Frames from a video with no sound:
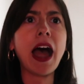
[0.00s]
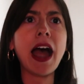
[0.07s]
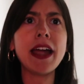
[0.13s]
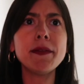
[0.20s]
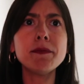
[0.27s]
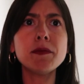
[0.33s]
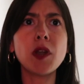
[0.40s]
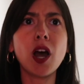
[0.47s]

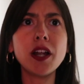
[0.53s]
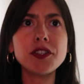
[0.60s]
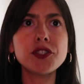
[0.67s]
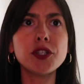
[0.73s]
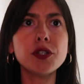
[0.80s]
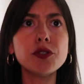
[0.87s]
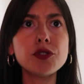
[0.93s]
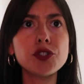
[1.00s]
I'm not
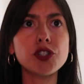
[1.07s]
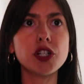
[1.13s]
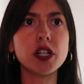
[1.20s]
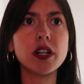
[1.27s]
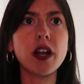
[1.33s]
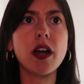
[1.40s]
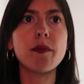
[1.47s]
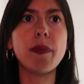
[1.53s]
too
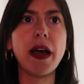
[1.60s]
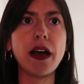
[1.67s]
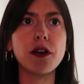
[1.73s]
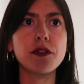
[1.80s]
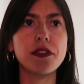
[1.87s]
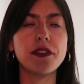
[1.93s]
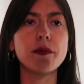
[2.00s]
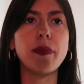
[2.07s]
sure
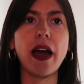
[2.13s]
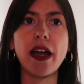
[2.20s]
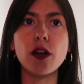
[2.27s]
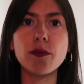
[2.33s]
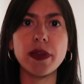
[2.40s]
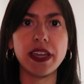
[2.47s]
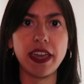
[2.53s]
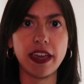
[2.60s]
about the
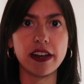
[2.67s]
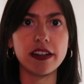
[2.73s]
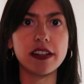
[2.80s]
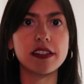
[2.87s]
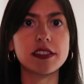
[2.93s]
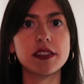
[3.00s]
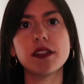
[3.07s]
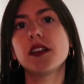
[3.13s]

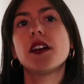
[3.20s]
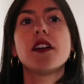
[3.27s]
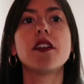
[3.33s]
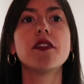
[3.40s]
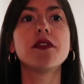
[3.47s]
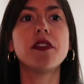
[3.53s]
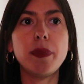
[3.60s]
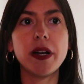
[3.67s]
biomechanics
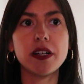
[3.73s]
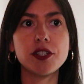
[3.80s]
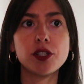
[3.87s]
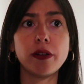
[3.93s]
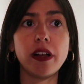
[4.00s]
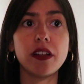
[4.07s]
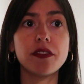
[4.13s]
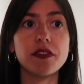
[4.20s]
of
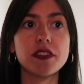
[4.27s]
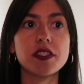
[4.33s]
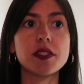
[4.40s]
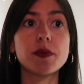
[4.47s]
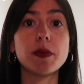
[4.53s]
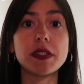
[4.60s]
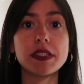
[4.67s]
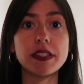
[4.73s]
Parasaurolophus
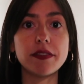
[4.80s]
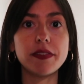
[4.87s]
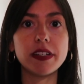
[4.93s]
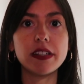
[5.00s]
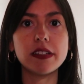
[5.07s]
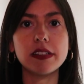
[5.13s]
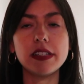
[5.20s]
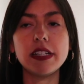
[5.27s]

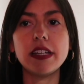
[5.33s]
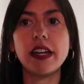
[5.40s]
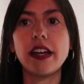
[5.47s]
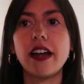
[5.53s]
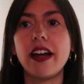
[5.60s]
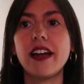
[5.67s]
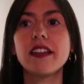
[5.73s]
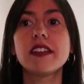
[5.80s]
specifically,
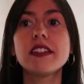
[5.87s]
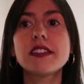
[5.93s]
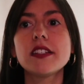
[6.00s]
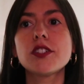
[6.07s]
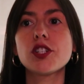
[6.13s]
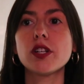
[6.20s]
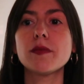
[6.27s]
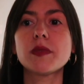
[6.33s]
at least
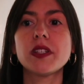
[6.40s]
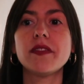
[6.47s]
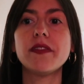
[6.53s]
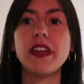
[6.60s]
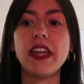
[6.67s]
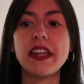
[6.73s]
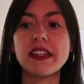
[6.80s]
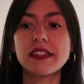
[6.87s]
in terms of
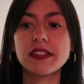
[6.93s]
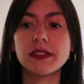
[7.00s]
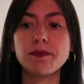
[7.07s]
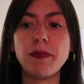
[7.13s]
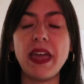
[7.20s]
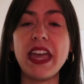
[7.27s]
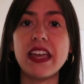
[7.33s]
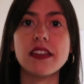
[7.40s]
its
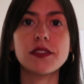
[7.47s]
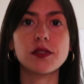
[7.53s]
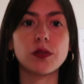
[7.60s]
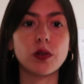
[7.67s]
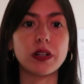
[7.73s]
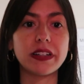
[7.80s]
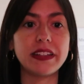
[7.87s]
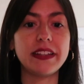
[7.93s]
pace
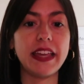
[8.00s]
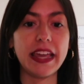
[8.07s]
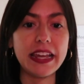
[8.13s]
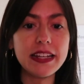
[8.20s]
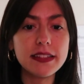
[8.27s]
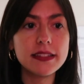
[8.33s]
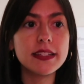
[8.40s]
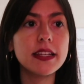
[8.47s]
or
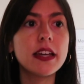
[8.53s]
gait.